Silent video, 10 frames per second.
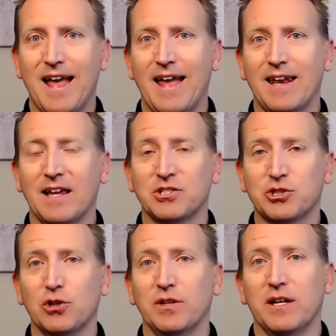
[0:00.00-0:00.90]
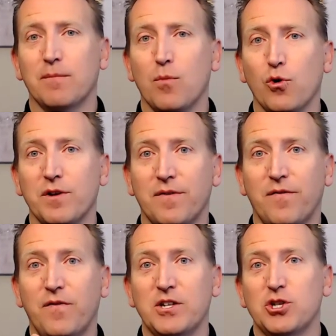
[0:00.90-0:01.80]
and certainly in a more
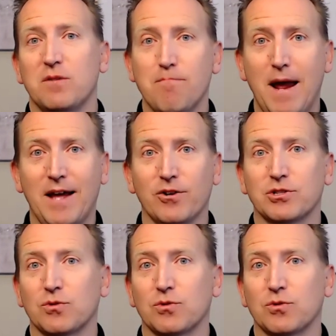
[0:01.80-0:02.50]
efficient manner.